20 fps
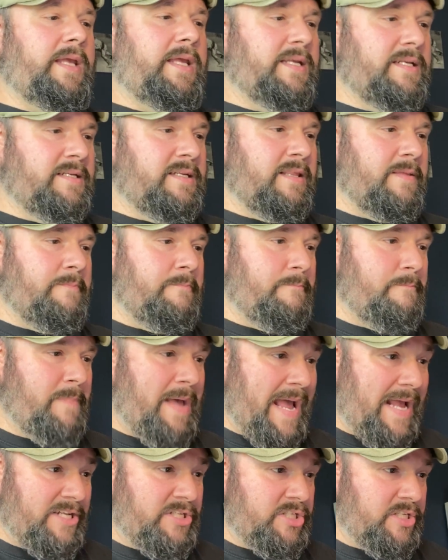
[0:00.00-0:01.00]
into the
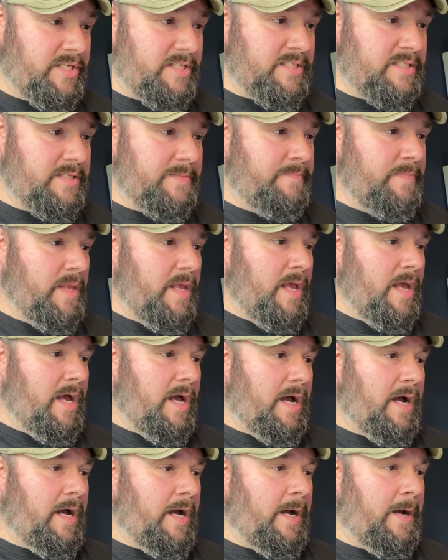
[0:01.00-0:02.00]
matches,
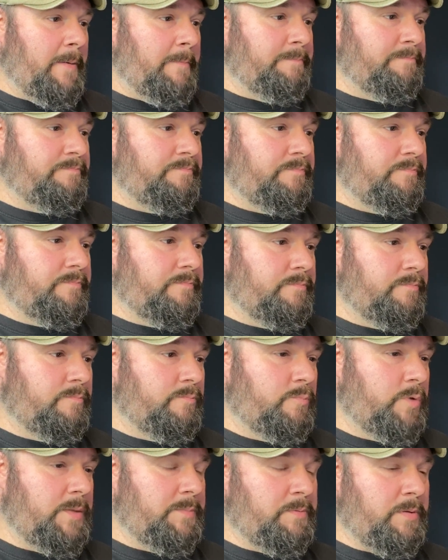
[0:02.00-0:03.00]

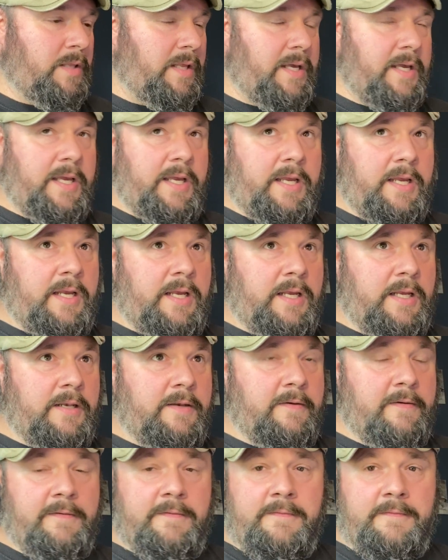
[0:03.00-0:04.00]
we
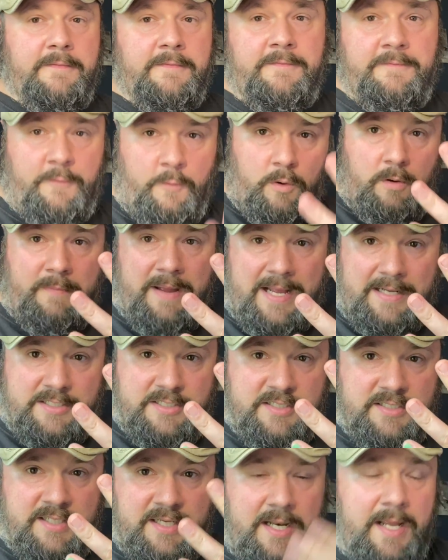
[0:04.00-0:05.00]
played 4
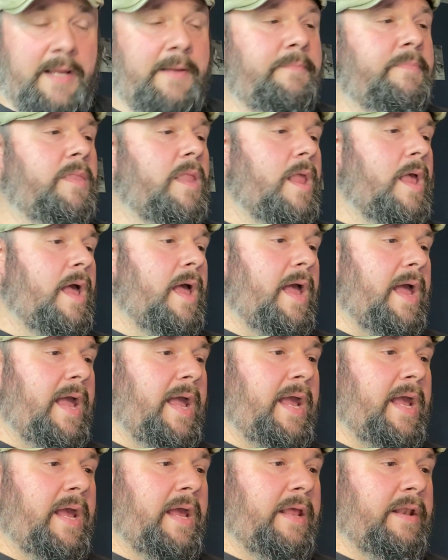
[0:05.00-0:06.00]
matches today.
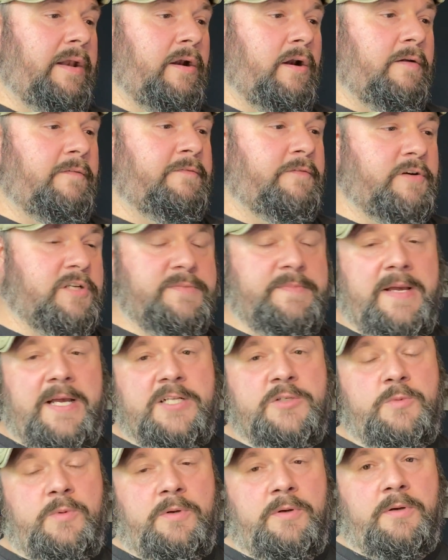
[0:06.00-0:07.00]
And in our first
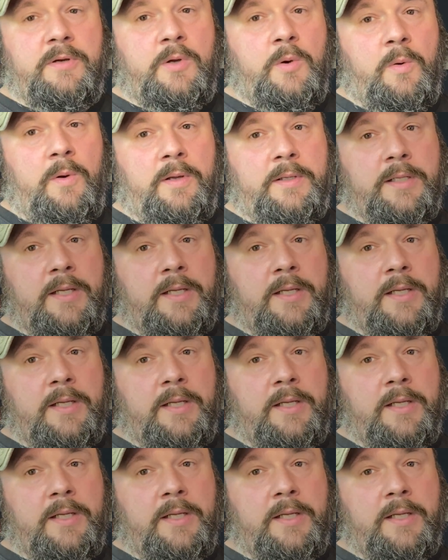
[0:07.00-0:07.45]
match, we were going